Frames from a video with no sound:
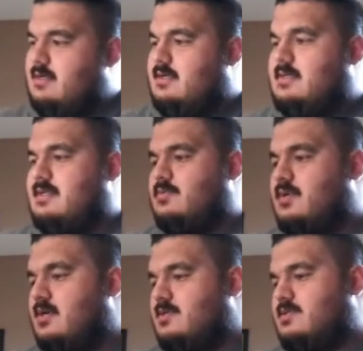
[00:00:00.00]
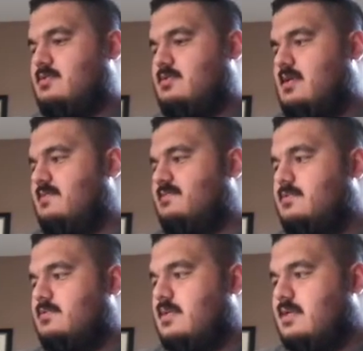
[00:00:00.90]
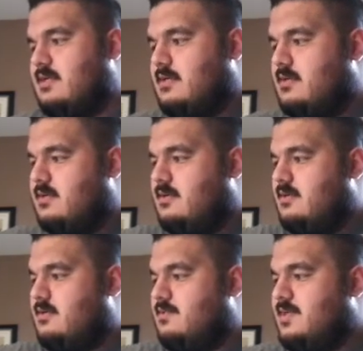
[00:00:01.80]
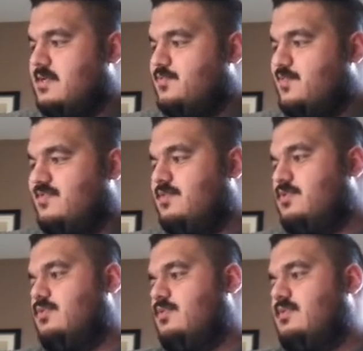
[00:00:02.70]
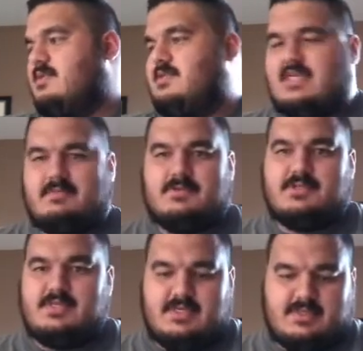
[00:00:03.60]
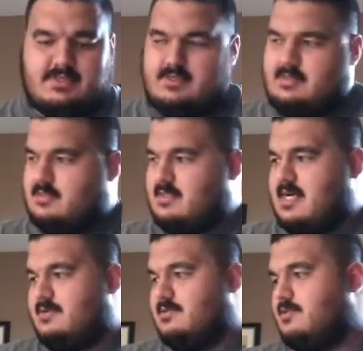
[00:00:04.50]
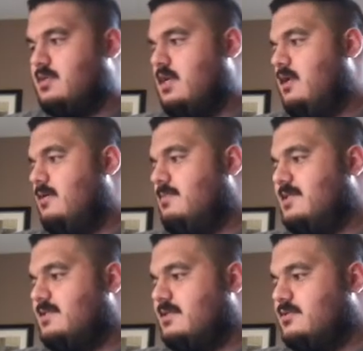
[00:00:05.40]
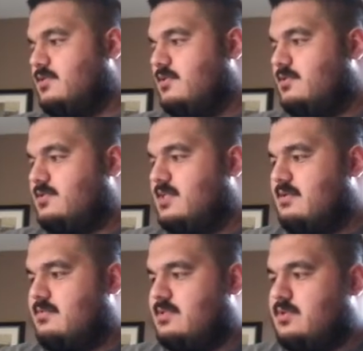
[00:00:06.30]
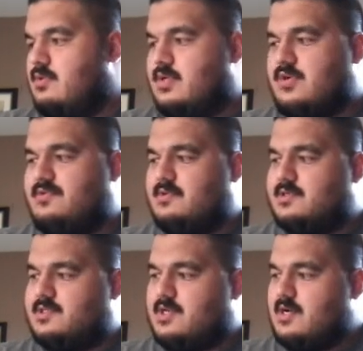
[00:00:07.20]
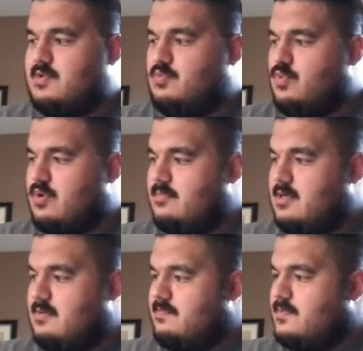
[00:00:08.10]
And then we also have to read and review chapter 6, titled Basic Controls. That one's going over starting warm up